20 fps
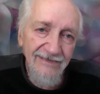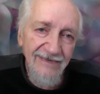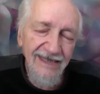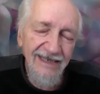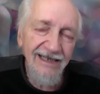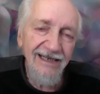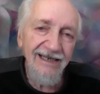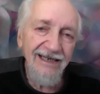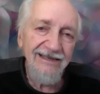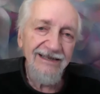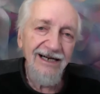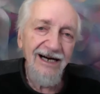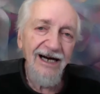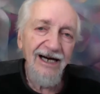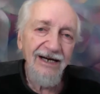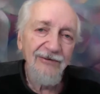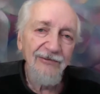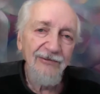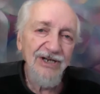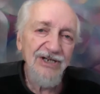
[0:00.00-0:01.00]
And I
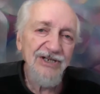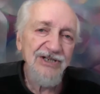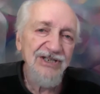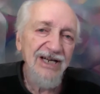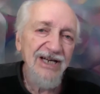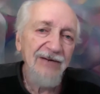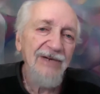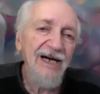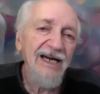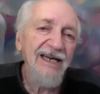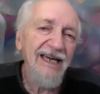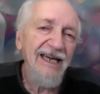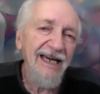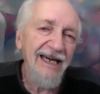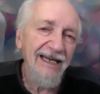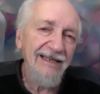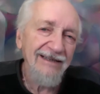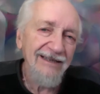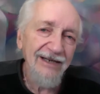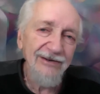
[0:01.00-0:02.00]
reached out my
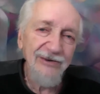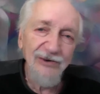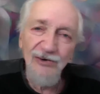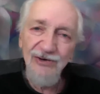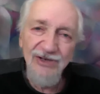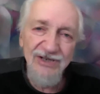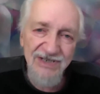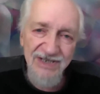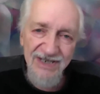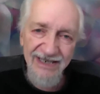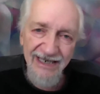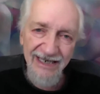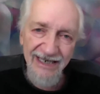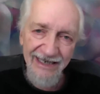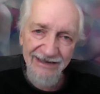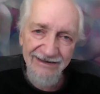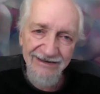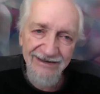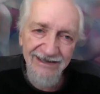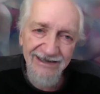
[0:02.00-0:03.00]
hand, I took his
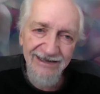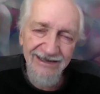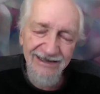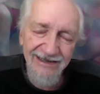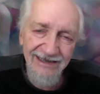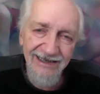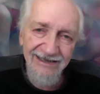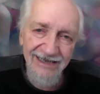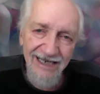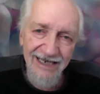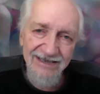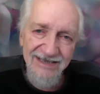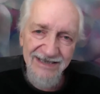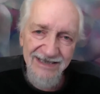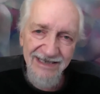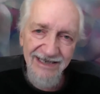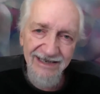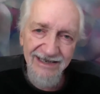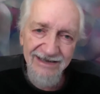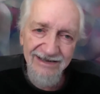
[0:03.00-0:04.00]
hand and I
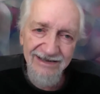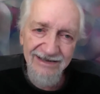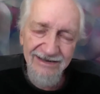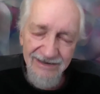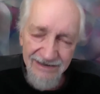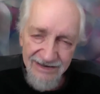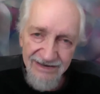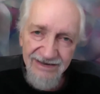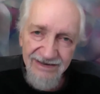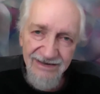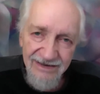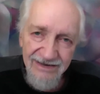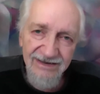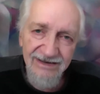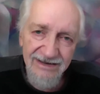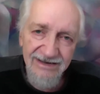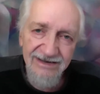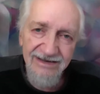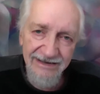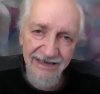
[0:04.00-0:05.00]
said,
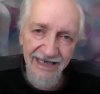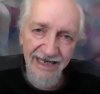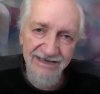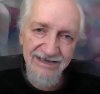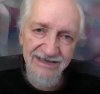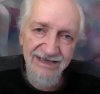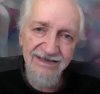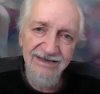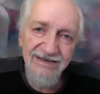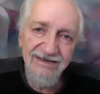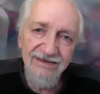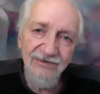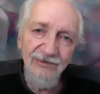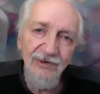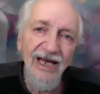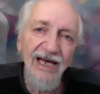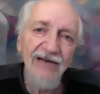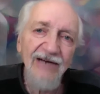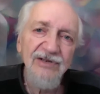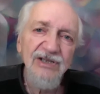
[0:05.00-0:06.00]
"Yes, we
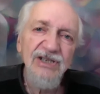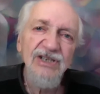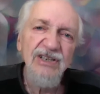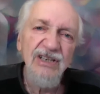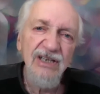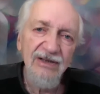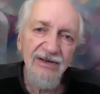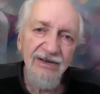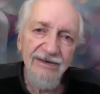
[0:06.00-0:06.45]
have a deal."